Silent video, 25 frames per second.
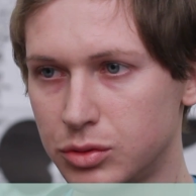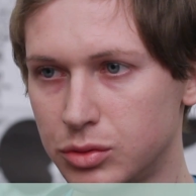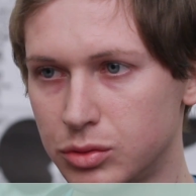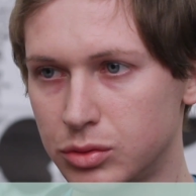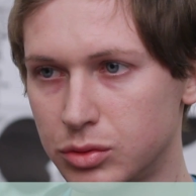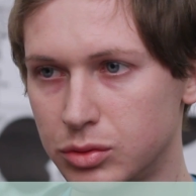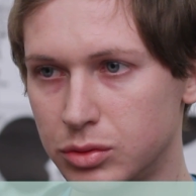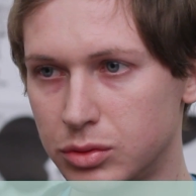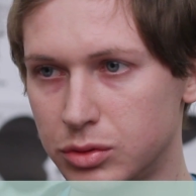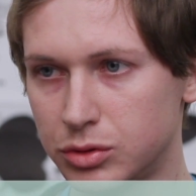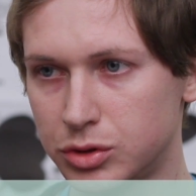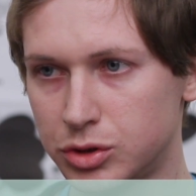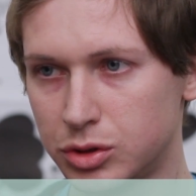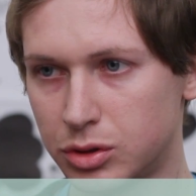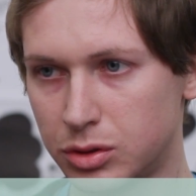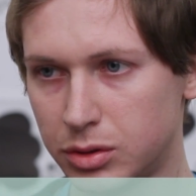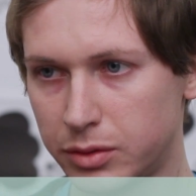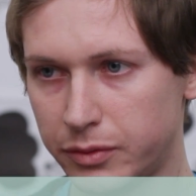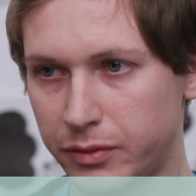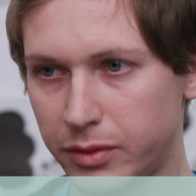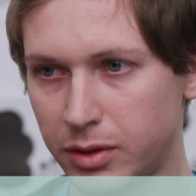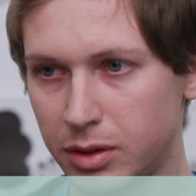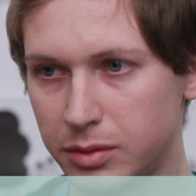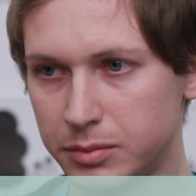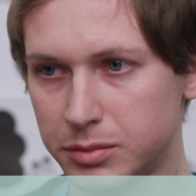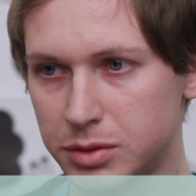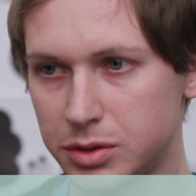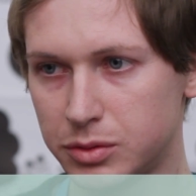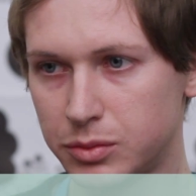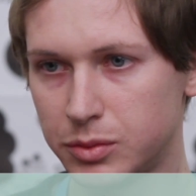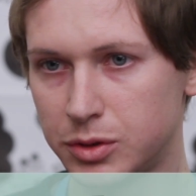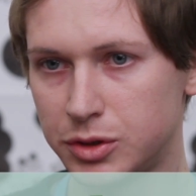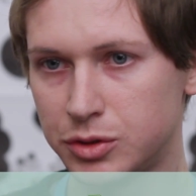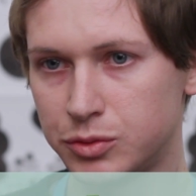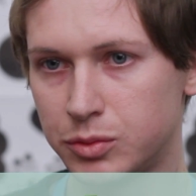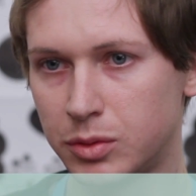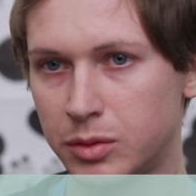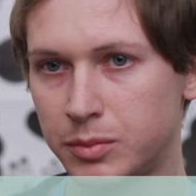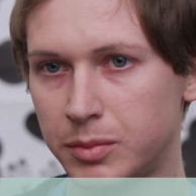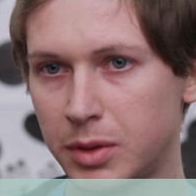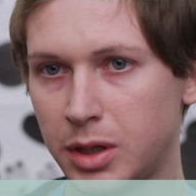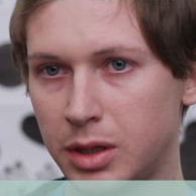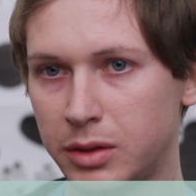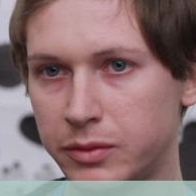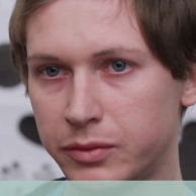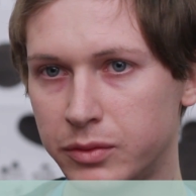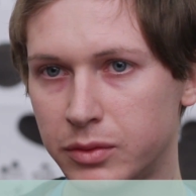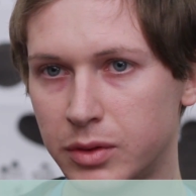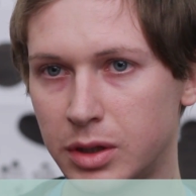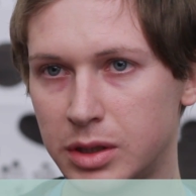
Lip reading: two short films which were made